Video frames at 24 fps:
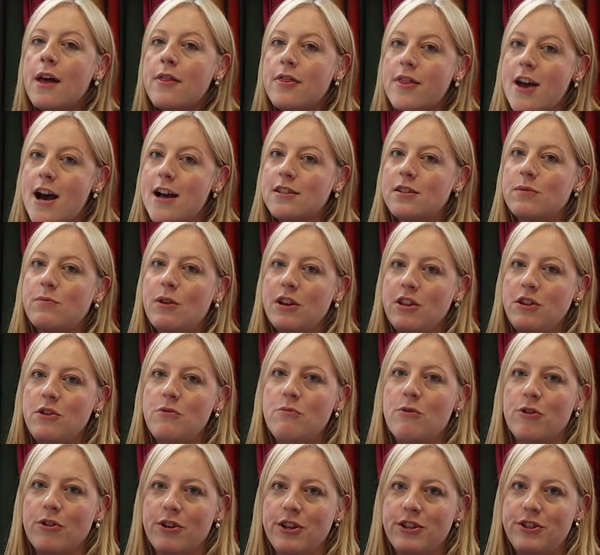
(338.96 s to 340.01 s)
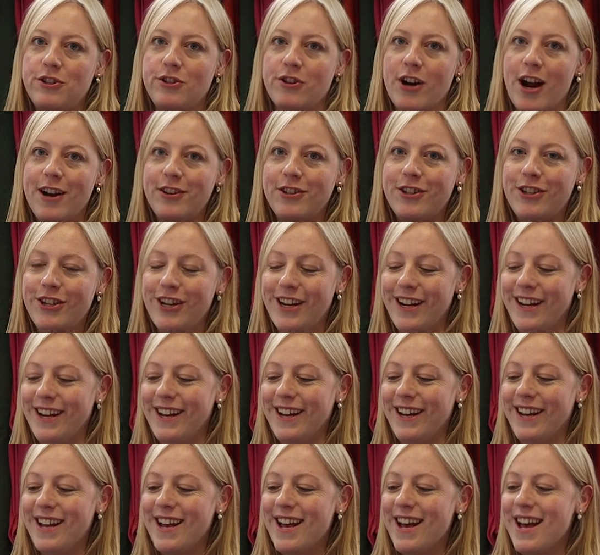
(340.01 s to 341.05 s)
That's when you want a stretch
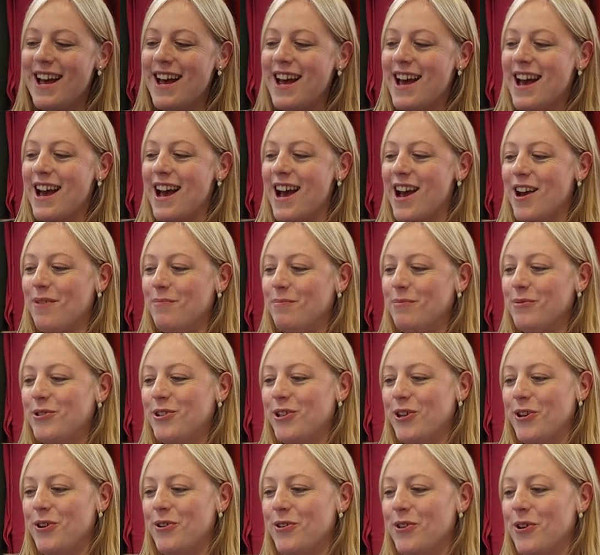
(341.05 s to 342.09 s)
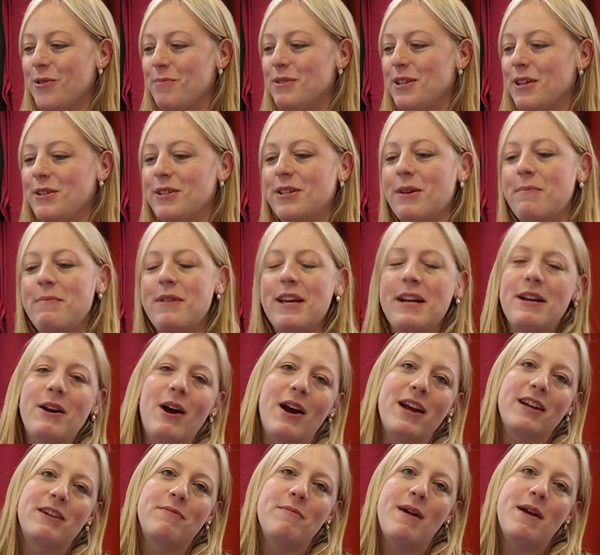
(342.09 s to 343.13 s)
to them. So something
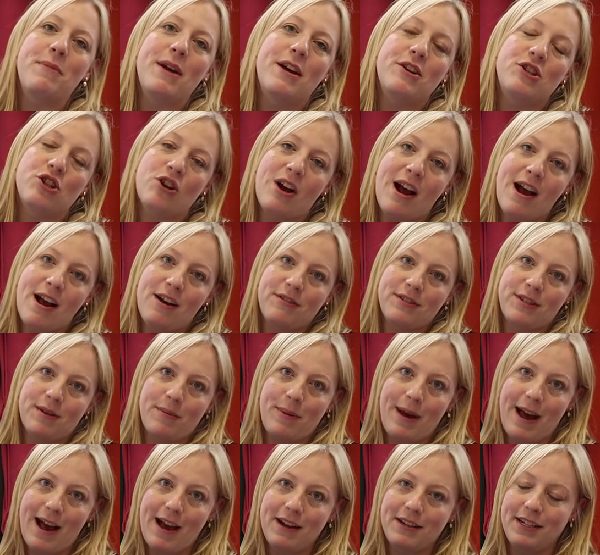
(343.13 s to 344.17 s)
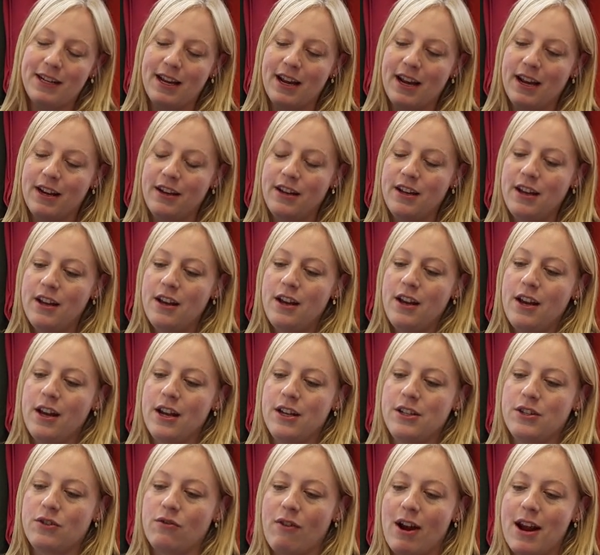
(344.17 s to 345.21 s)
like maybe a trouser pattern
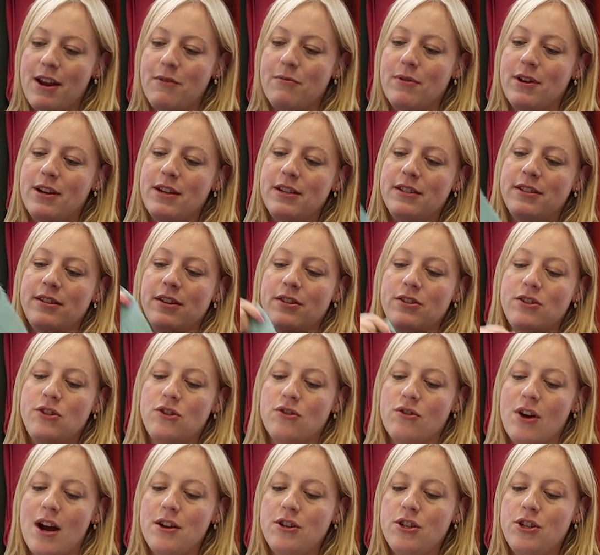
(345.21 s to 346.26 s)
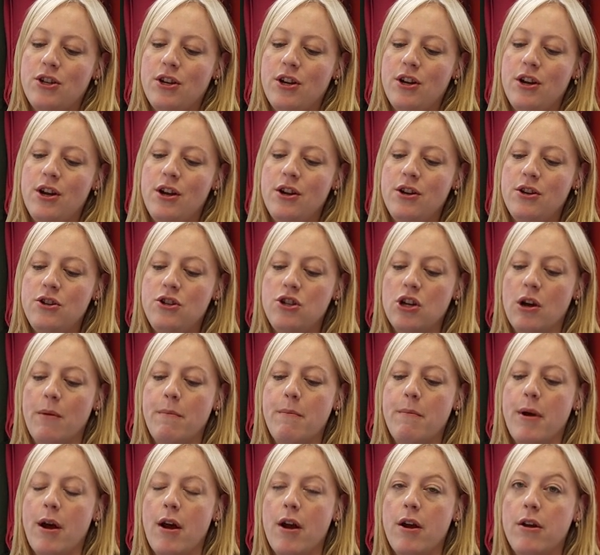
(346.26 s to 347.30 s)
is great when it's a stretch
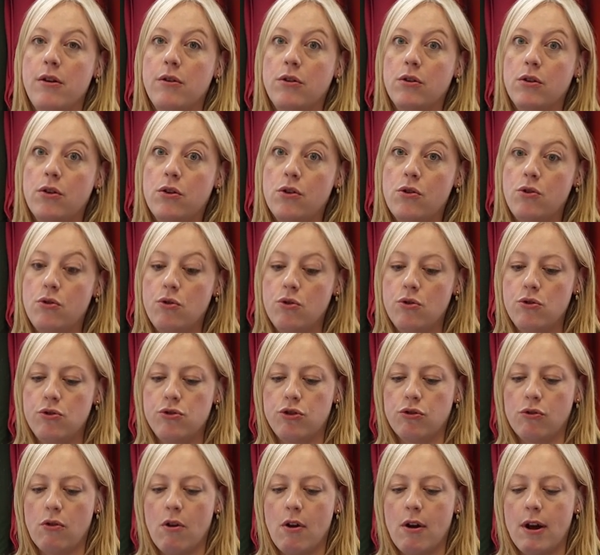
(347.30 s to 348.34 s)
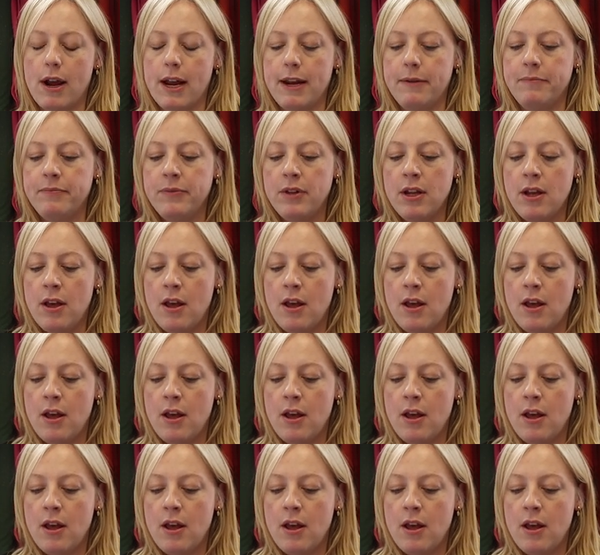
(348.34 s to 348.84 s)
jumbo corduroy.